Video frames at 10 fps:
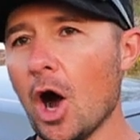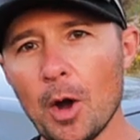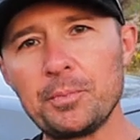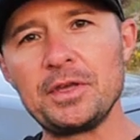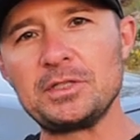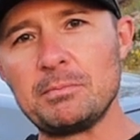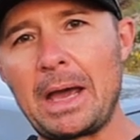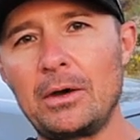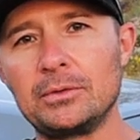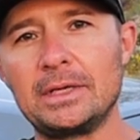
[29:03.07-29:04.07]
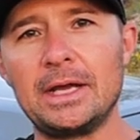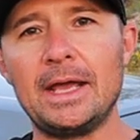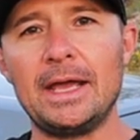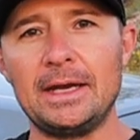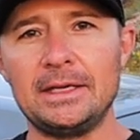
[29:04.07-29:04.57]
up this mountain
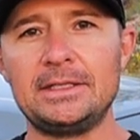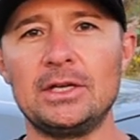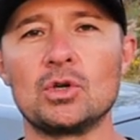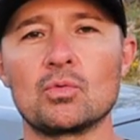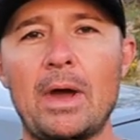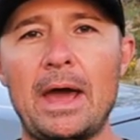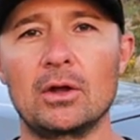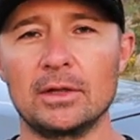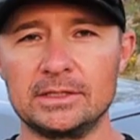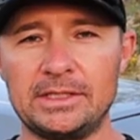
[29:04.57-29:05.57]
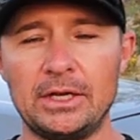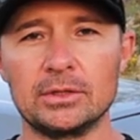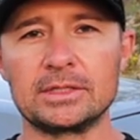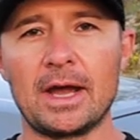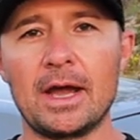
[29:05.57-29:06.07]
and it didn't rattle a
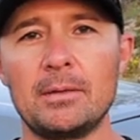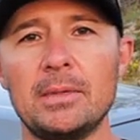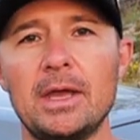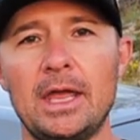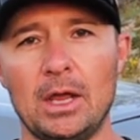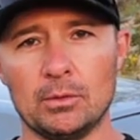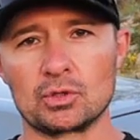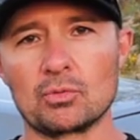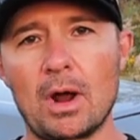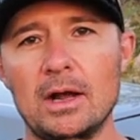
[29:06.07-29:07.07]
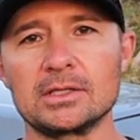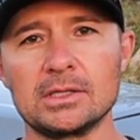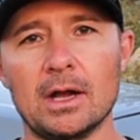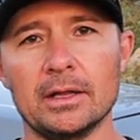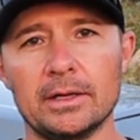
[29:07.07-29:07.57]
single time it was rock
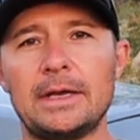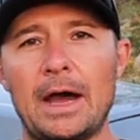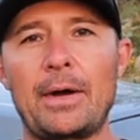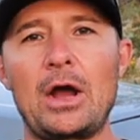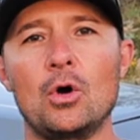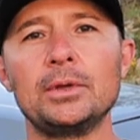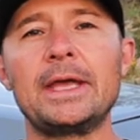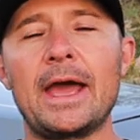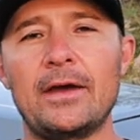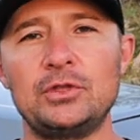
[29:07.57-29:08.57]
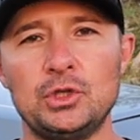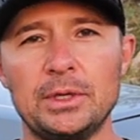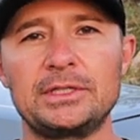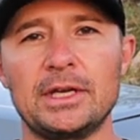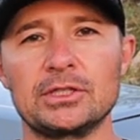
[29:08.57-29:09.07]
solid. Now I only have two
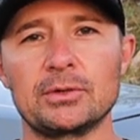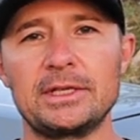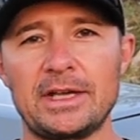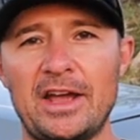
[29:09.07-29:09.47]
accessories. I